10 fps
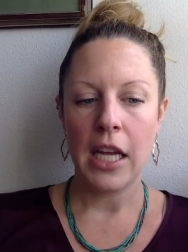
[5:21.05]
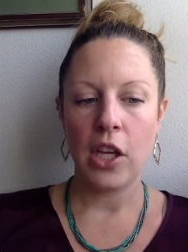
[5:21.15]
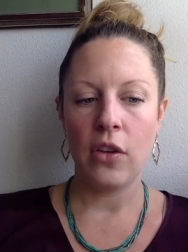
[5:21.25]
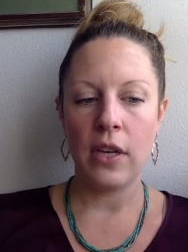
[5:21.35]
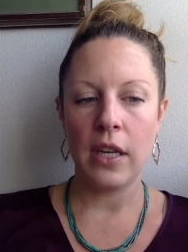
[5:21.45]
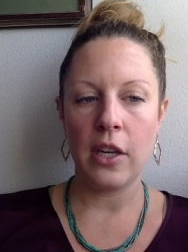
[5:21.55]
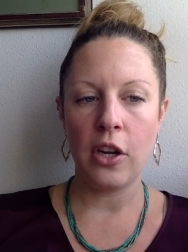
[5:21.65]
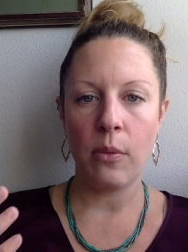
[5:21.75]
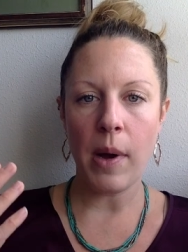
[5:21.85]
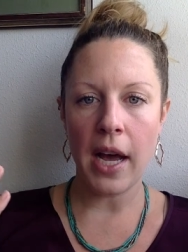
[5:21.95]
you,
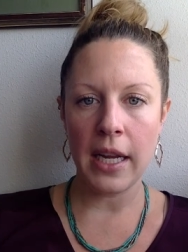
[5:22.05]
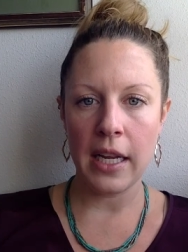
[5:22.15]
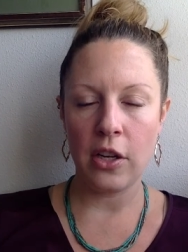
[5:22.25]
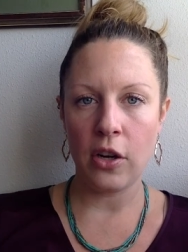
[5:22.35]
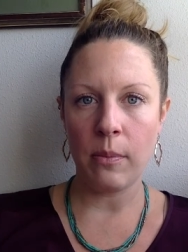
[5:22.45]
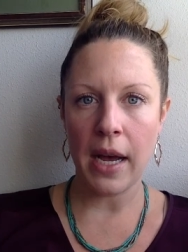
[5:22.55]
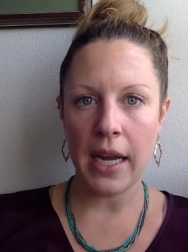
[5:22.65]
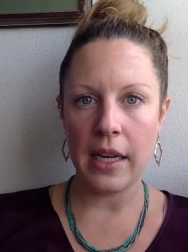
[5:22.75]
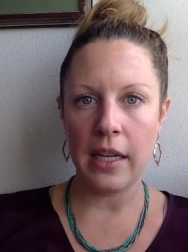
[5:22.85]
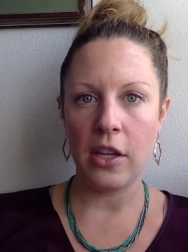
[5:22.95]
your body and your
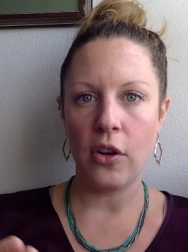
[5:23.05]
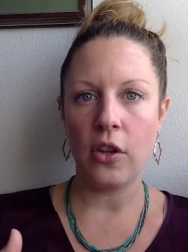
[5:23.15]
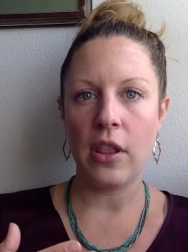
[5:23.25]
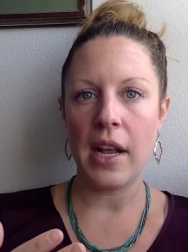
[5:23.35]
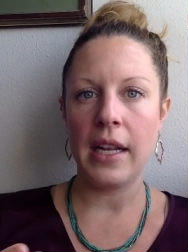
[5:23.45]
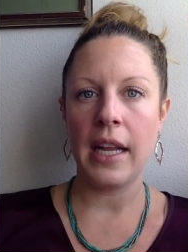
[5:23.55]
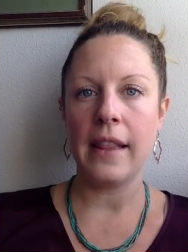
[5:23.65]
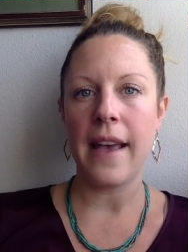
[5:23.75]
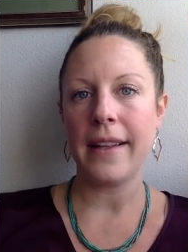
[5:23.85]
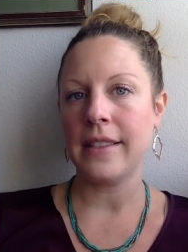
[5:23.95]
mind, you know, they
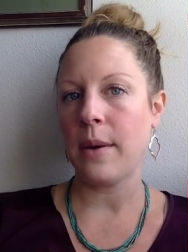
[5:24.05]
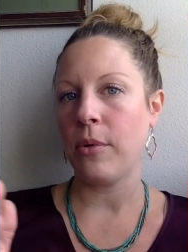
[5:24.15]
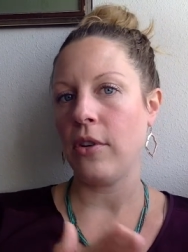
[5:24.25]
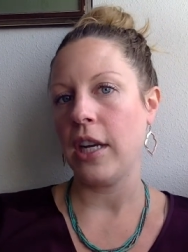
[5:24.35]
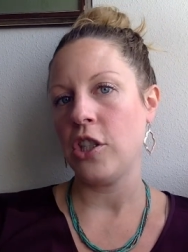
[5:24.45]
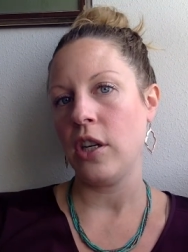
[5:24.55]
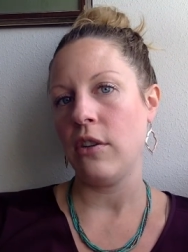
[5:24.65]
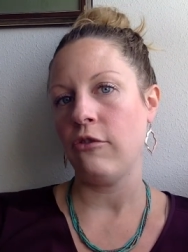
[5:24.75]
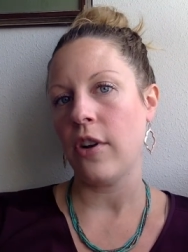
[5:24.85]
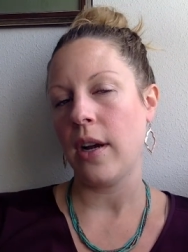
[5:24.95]
need that
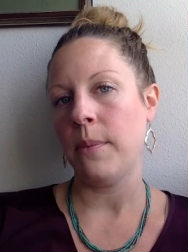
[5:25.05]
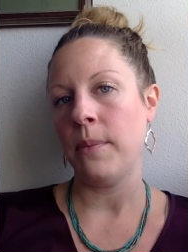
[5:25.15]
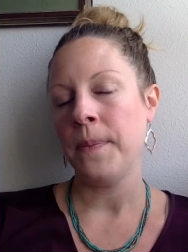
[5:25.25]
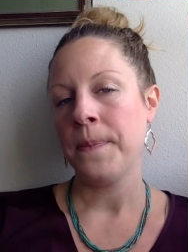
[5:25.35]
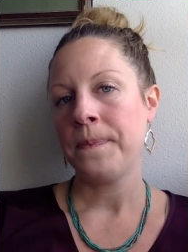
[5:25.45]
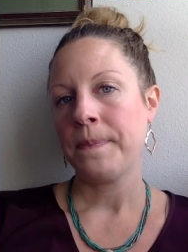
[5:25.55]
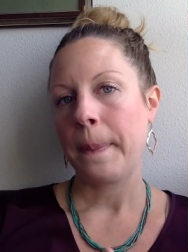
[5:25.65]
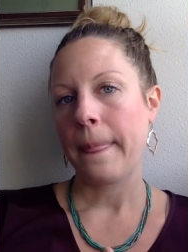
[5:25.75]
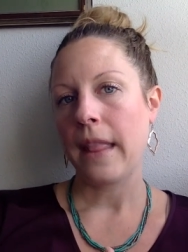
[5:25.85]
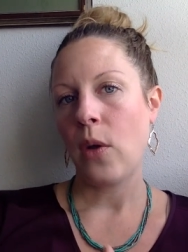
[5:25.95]
separation from
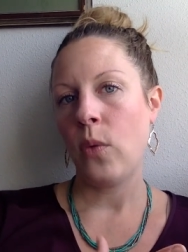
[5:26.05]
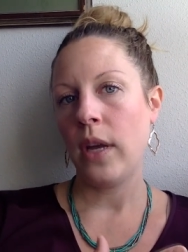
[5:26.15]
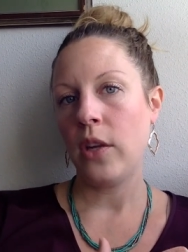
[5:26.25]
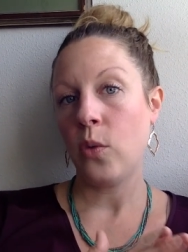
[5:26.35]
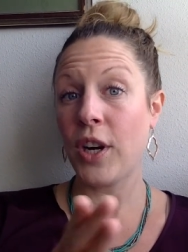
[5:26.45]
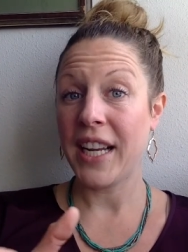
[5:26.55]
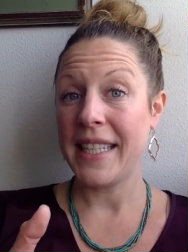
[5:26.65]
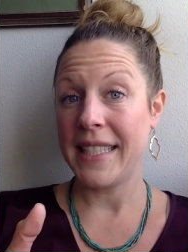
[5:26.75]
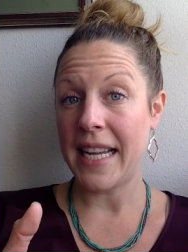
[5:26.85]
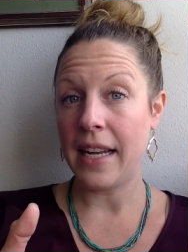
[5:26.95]
when your work
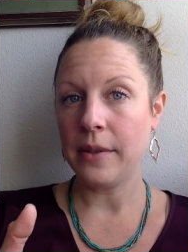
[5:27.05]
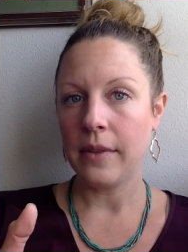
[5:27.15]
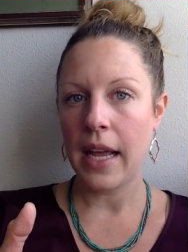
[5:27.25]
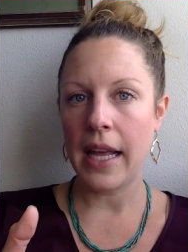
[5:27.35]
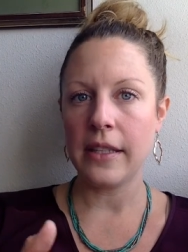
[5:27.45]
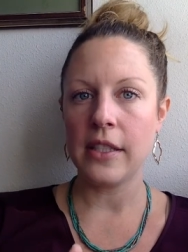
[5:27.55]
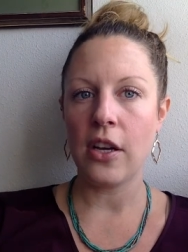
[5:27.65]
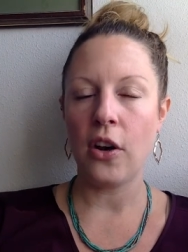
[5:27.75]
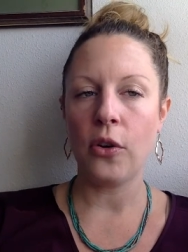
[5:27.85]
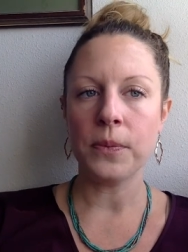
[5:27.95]
is done. And
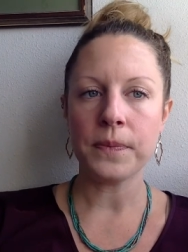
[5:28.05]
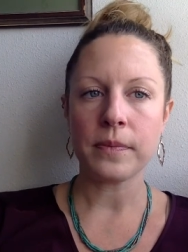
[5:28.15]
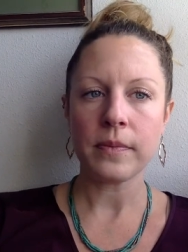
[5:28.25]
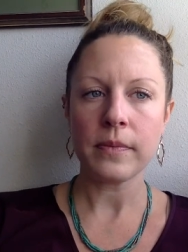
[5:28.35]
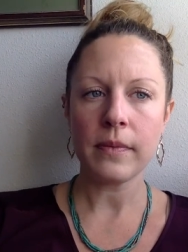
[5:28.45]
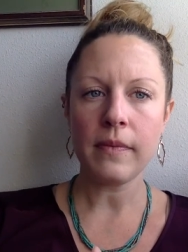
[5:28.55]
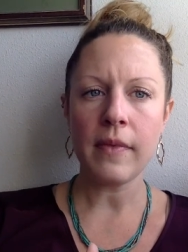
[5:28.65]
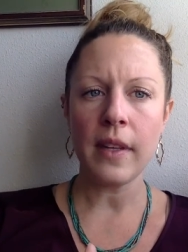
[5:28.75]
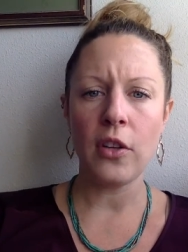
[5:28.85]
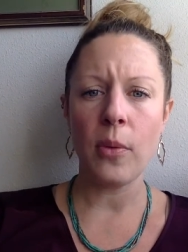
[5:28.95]
so,
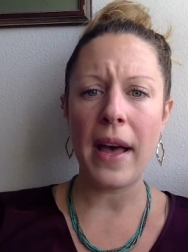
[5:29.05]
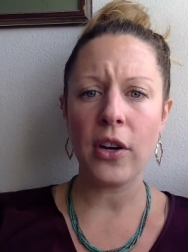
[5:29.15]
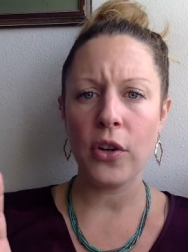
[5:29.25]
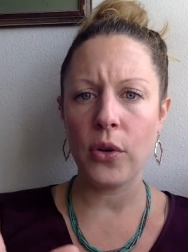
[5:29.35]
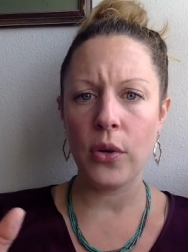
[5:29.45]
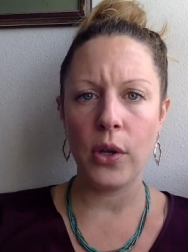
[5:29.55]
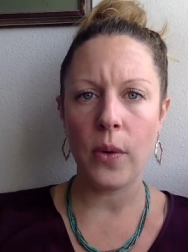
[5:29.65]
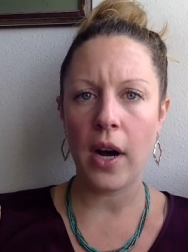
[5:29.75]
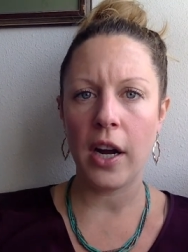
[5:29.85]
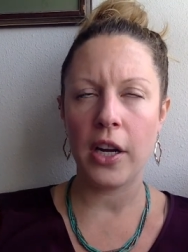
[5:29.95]
no matter who you
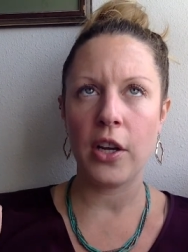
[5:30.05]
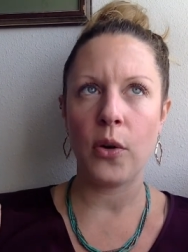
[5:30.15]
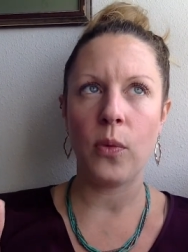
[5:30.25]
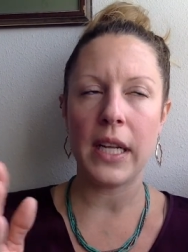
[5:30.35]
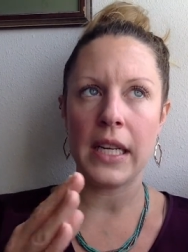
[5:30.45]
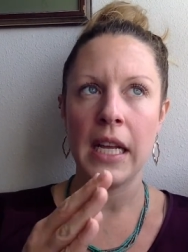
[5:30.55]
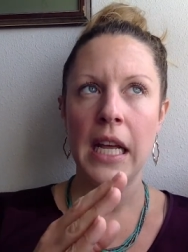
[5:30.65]
are, you know, what